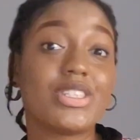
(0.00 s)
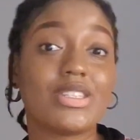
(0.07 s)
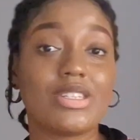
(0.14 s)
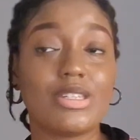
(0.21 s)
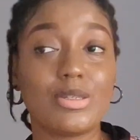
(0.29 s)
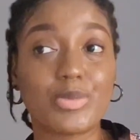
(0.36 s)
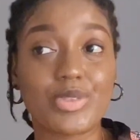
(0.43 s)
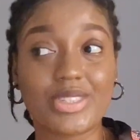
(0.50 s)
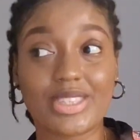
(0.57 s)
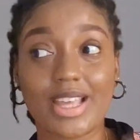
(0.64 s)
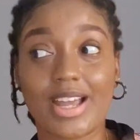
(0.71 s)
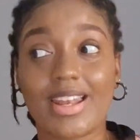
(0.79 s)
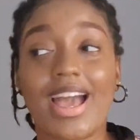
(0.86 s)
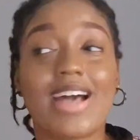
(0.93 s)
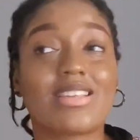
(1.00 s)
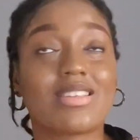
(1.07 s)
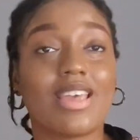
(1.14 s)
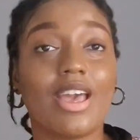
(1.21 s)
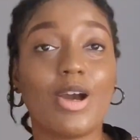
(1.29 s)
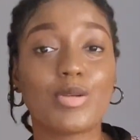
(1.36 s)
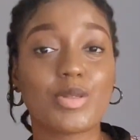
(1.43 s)
tips that has
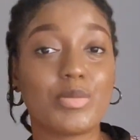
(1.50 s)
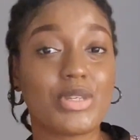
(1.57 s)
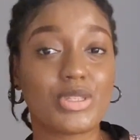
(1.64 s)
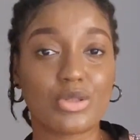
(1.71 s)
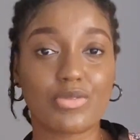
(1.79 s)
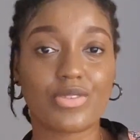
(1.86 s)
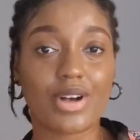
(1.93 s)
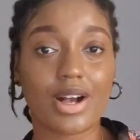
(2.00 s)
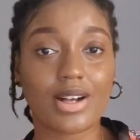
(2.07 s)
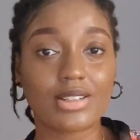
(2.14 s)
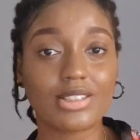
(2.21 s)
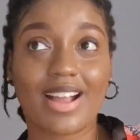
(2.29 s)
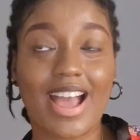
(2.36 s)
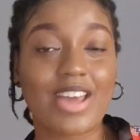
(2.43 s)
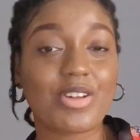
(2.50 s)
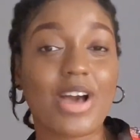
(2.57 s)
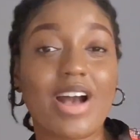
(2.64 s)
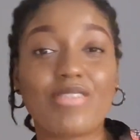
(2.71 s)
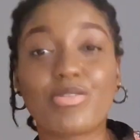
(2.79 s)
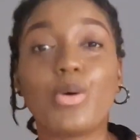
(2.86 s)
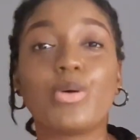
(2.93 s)
helped me so far. I don't
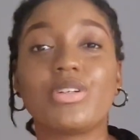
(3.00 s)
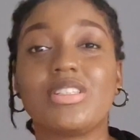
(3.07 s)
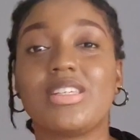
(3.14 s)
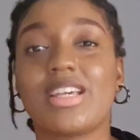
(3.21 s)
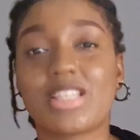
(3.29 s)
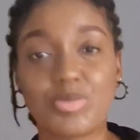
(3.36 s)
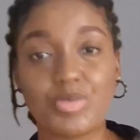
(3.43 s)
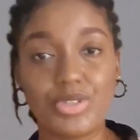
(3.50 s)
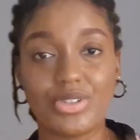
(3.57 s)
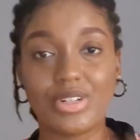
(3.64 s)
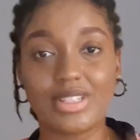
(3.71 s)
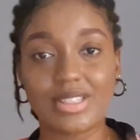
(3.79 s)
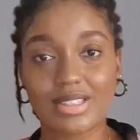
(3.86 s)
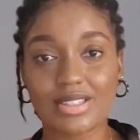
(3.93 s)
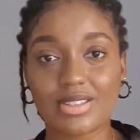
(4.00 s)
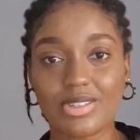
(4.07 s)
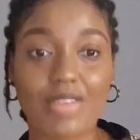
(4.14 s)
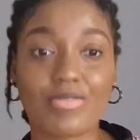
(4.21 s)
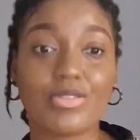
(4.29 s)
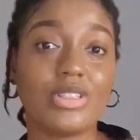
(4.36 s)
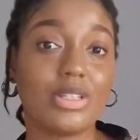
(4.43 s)
have all the experience.
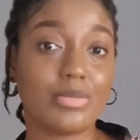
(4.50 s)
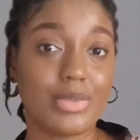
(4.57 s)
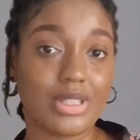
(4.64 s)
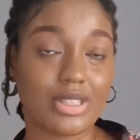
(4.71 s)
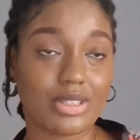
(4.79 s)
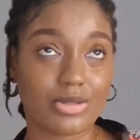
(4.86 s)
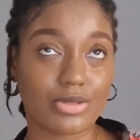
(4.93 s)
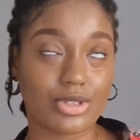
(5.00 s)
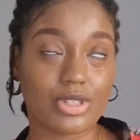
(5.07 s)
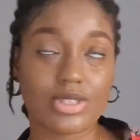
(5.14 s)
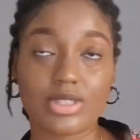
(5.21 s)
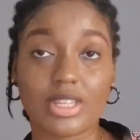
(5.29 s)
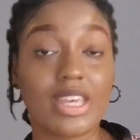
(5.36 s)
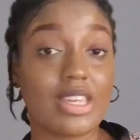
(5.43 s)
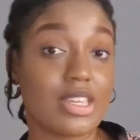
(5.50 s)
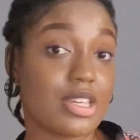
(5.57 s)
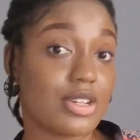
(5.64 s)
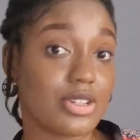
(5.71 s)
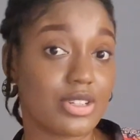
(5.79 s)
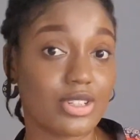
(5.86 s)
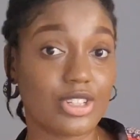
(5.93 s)
I've only been just a
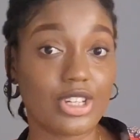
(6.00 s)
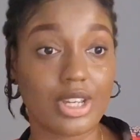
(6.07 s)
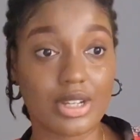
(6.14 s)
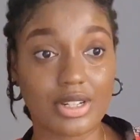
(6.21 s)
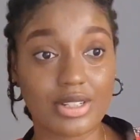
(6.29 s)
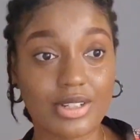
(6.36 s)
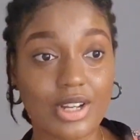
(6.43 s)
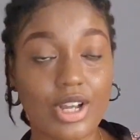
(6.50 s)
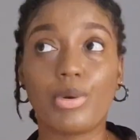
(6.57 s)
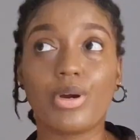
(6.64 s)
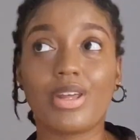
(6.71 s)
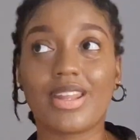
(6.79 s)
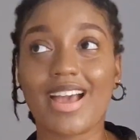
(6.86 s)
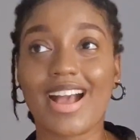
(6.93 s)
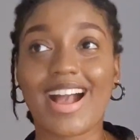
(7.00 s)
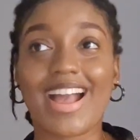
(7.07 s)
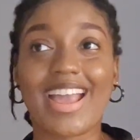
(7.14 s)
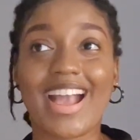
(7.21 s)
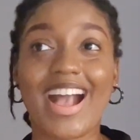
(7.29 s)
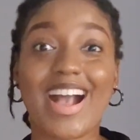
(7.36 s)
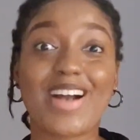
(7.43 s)
year here, but I
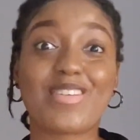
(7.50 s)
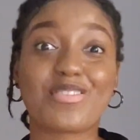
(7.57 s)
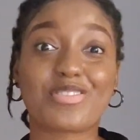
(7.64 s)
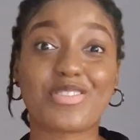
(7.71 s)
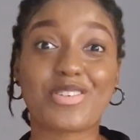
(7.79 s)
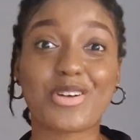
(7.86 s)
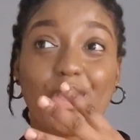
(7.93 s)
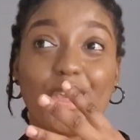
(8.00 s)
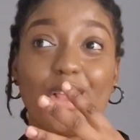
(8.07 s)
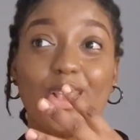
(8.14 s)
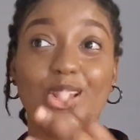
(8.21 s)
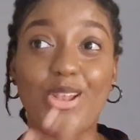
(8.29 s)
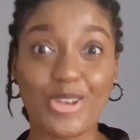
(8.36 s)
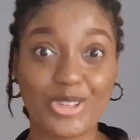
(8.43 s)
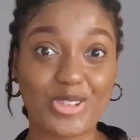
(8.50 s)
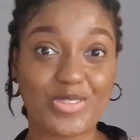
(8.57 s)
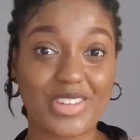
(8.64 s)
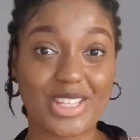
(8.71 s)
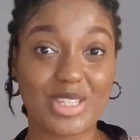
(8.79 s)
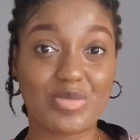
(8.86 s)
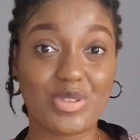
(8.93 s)
have a lot of
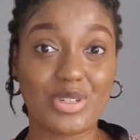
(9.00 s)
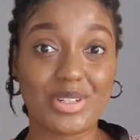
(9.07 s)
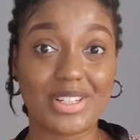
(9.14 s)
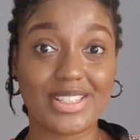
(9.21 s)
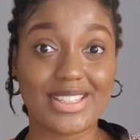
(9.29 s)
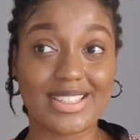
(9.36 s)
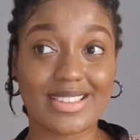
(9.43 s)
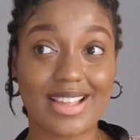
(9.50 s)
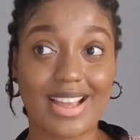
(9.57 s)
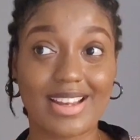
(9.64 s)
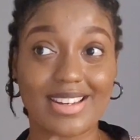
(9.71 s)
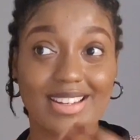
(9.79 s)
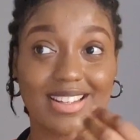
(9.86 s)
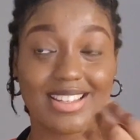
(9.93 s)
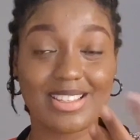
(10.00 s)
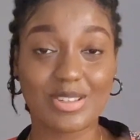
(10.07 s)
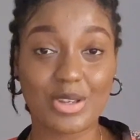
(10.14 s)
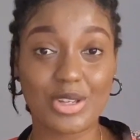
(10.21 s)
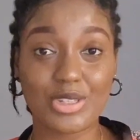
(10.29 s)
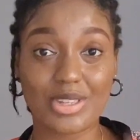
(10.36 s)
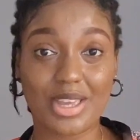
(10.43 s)
experience that is
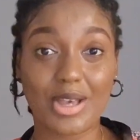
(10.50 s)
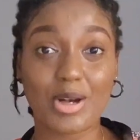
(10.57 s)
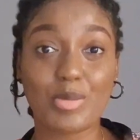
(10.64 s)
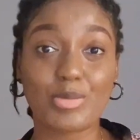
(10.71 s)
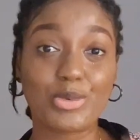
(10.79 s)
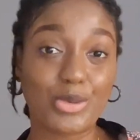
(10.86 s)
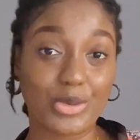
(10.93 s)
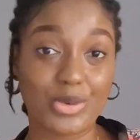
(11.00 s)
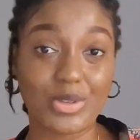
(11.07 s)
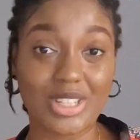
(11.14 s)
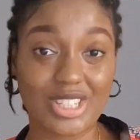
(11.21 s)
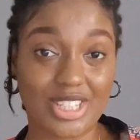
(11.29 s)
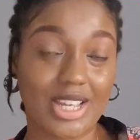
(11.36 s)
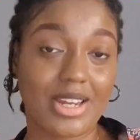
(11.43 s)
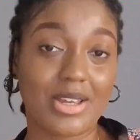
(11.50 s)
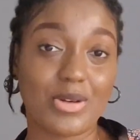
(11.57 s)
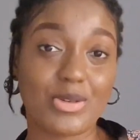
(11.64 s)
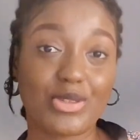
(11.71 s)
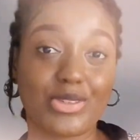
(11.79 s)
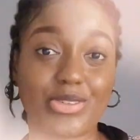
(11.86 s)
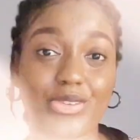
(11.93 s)
going to help growing
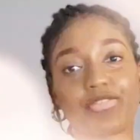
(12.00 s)
channels.